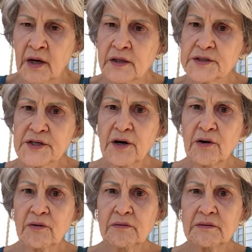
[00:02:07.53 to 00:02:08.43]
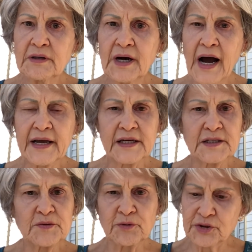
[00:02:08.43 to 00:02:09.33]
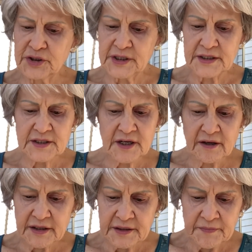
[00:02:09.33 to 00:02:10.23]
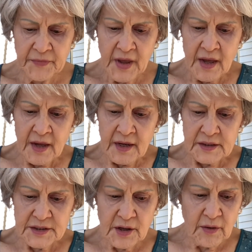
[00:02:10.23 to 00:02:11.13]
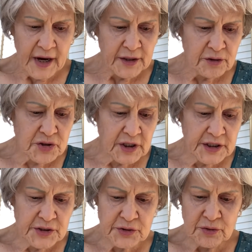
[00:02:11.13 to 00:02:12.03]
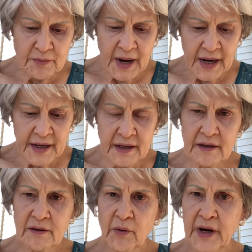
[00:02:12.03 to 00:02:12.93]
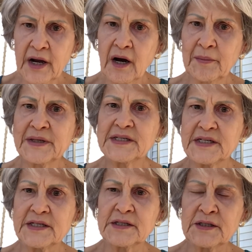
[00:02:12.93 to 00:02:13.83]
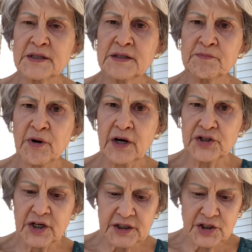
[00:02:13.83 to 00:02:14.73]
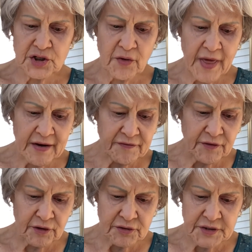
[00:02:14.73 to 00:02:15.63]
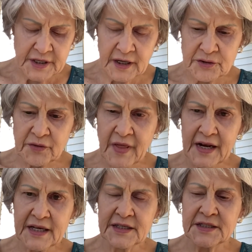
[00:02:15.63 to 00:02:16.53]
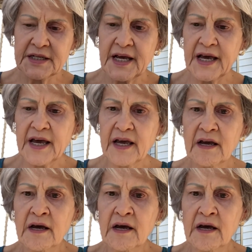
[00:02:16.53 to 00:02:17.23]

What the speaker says: So I guess we'll just get started. So I usually do what I call my seasons project. I show that first, and I'll do that again today.